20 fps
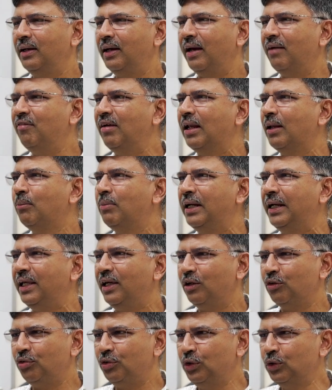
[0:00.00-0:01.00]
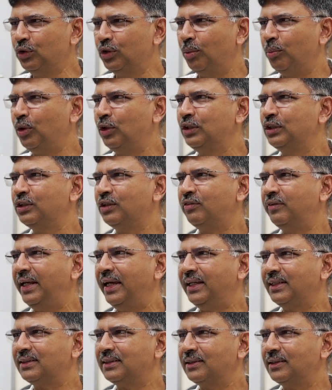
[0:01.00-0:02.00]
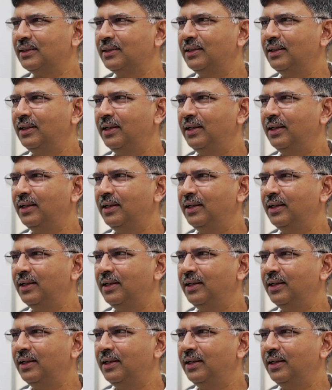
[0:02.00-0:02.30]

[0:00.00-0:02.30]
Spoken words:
availability of huge amounts of text